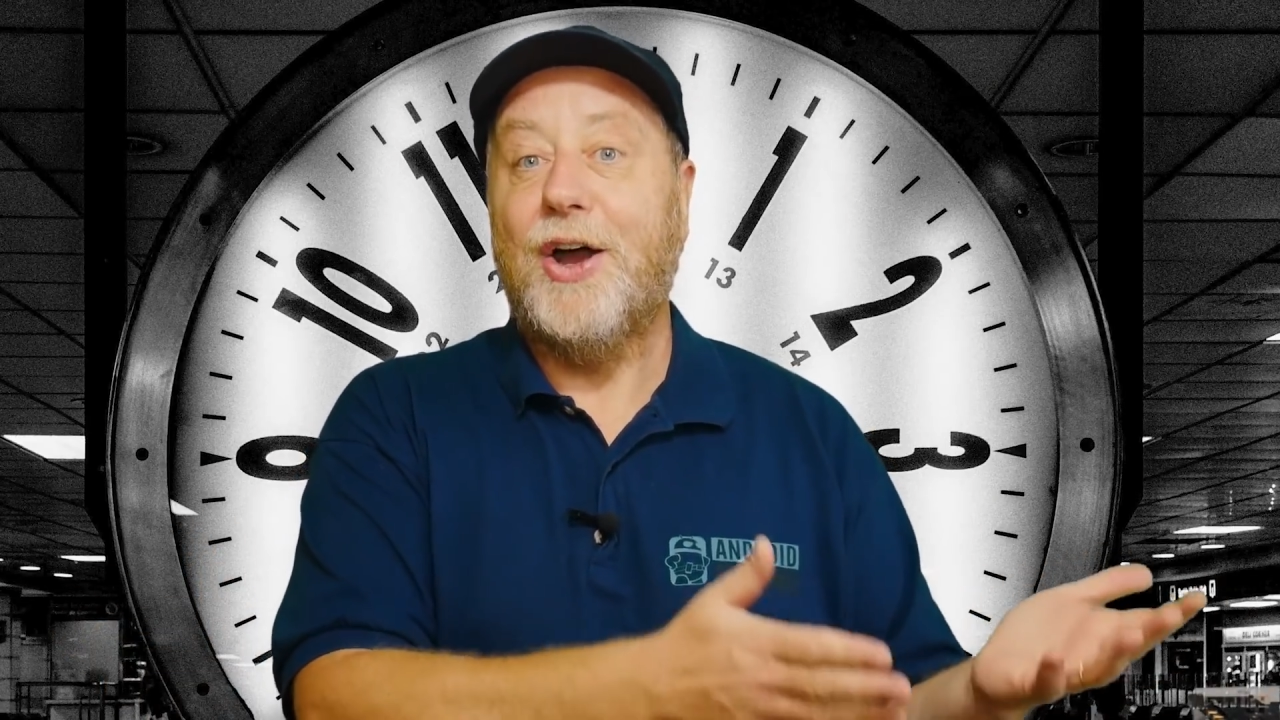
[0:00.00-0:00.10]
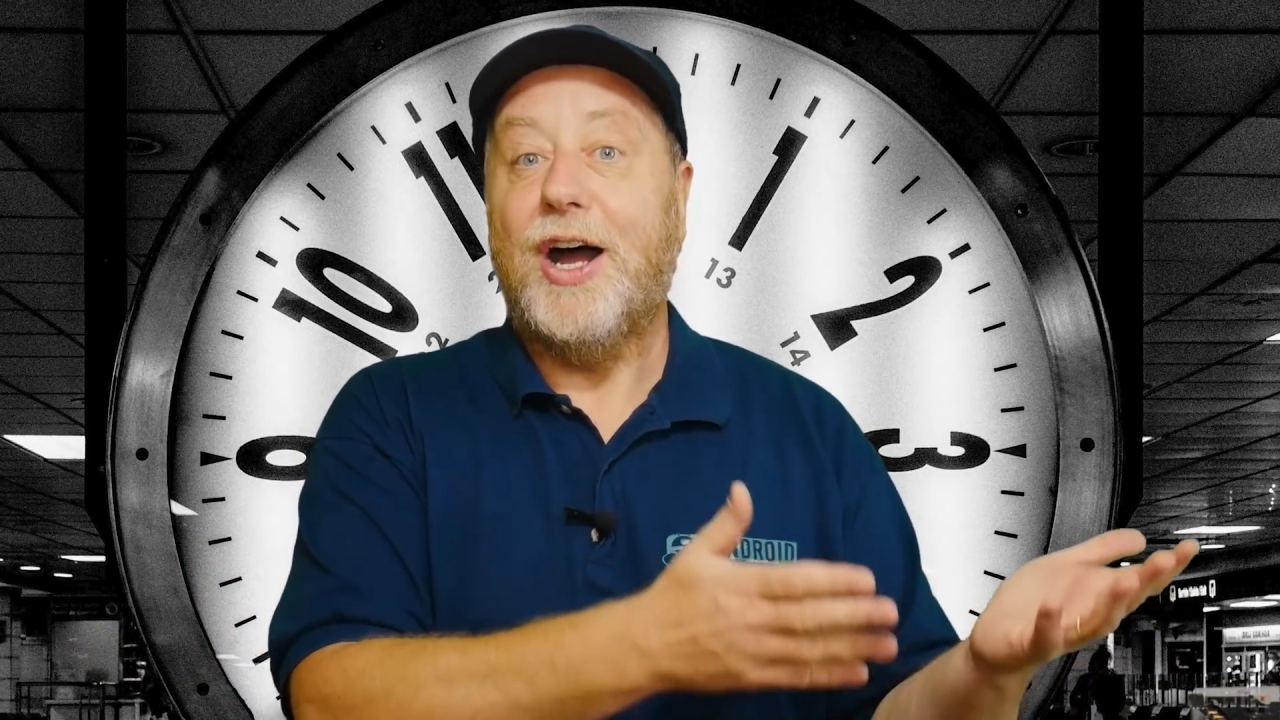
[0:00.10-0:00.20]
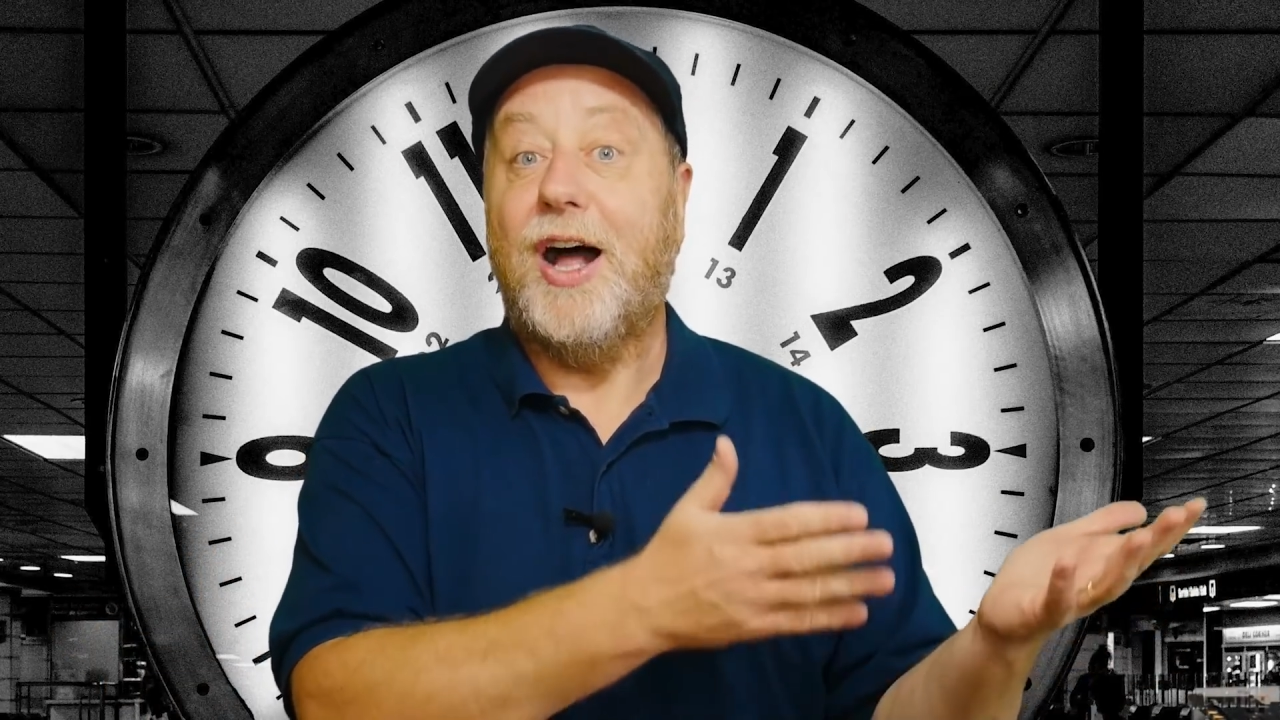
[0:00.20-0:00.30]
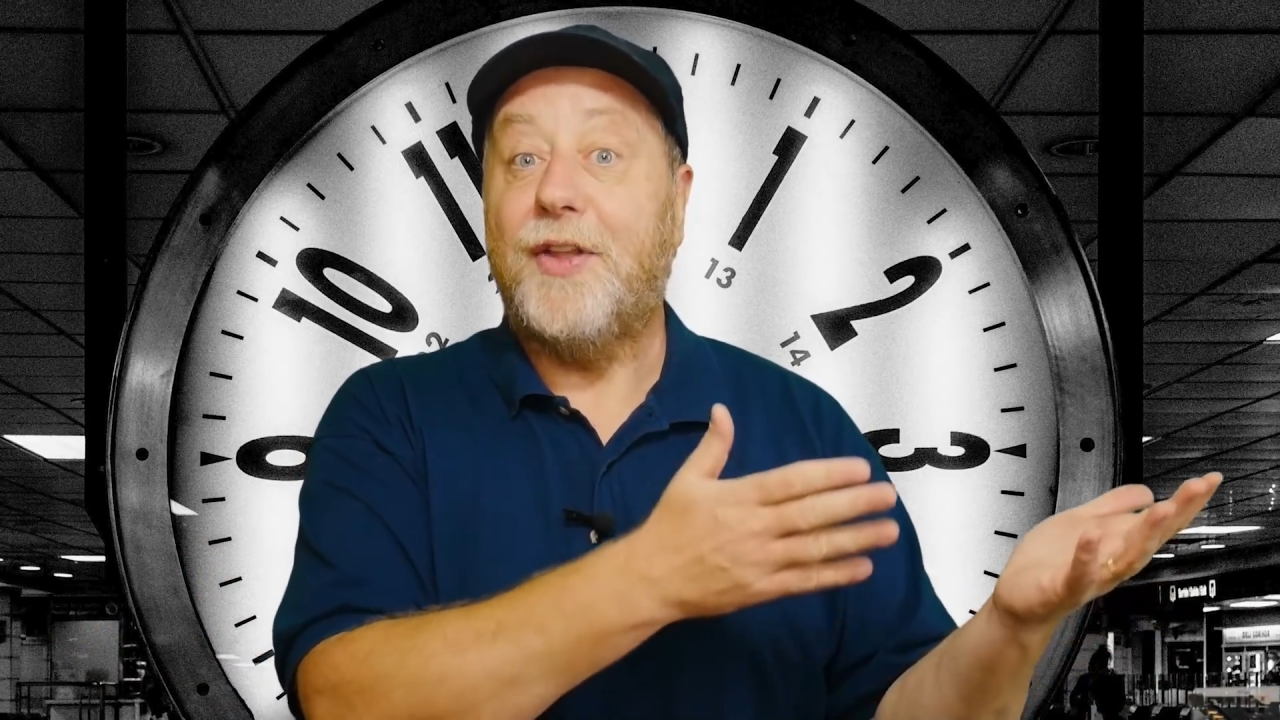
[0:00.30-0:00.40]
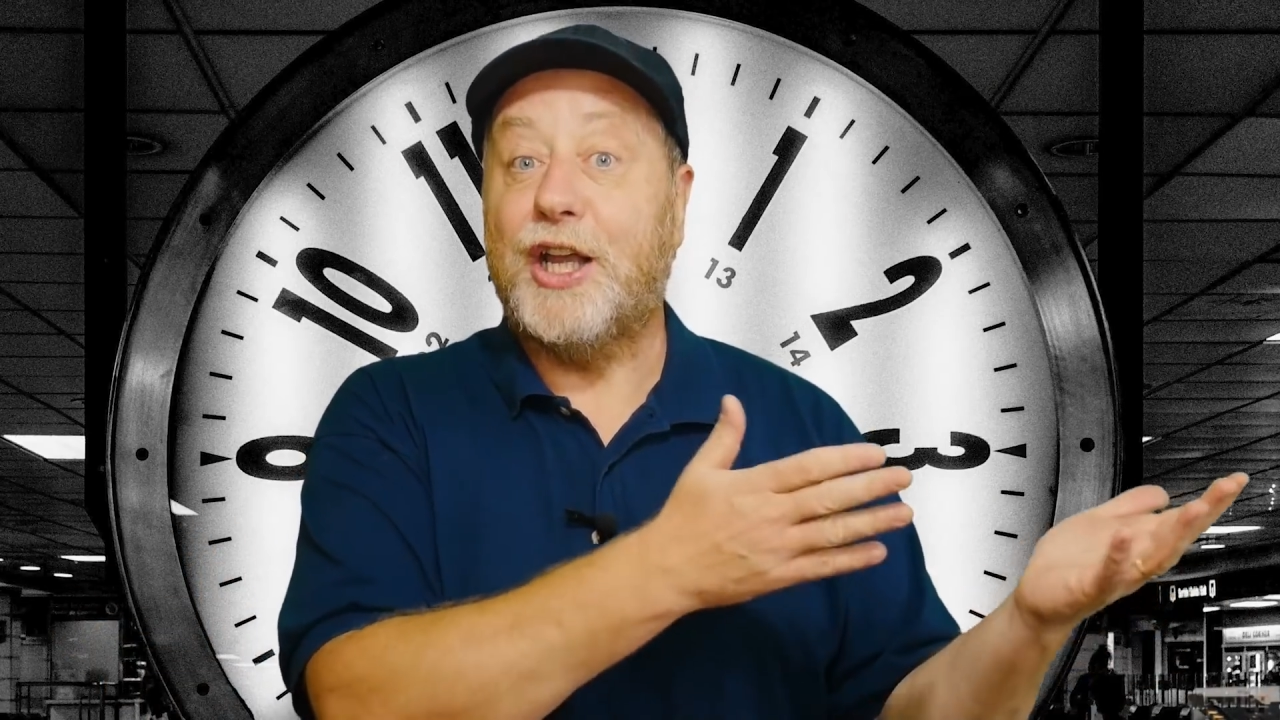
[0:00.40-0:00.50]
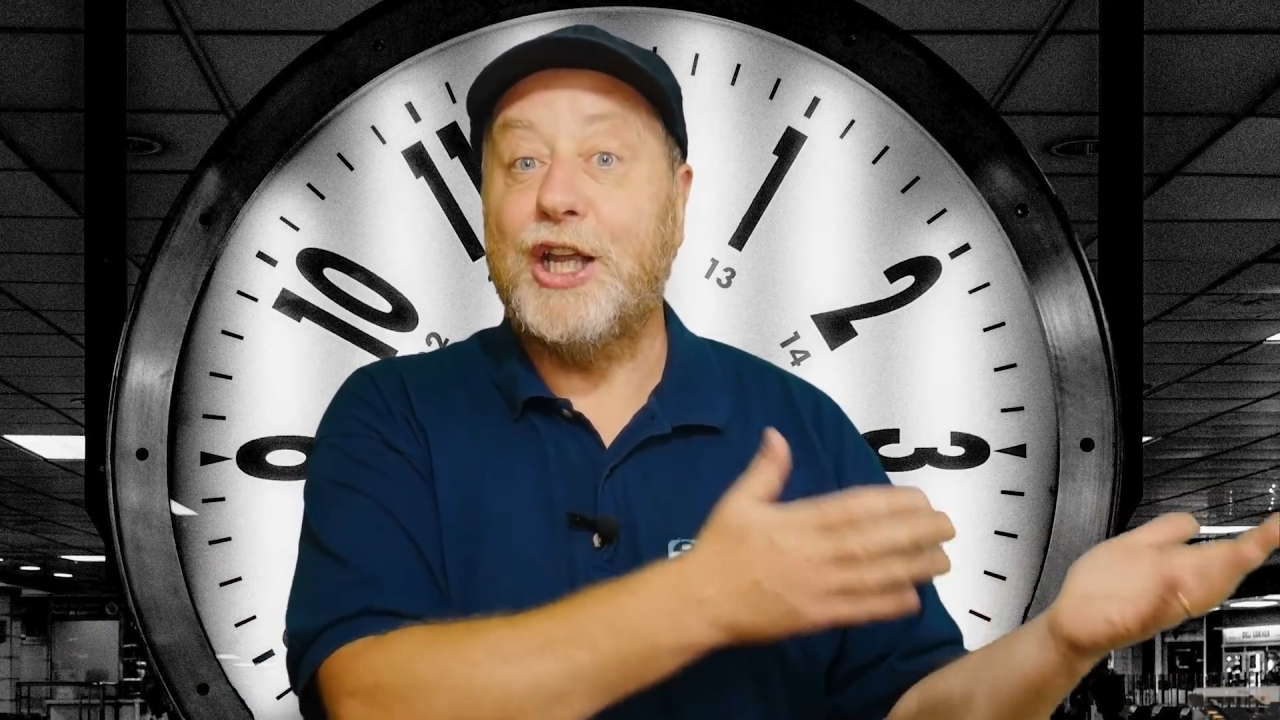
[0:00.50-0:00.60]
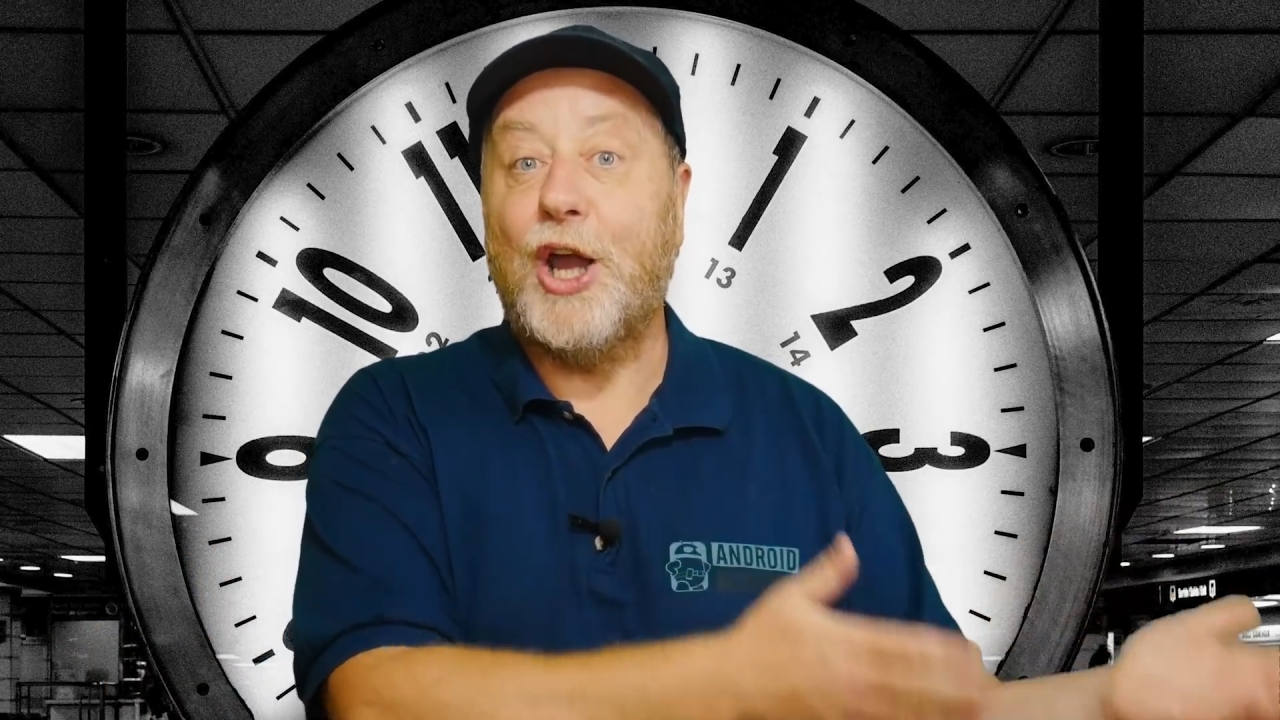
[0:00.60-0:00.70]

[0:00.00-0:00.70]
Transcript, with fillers: uh, that can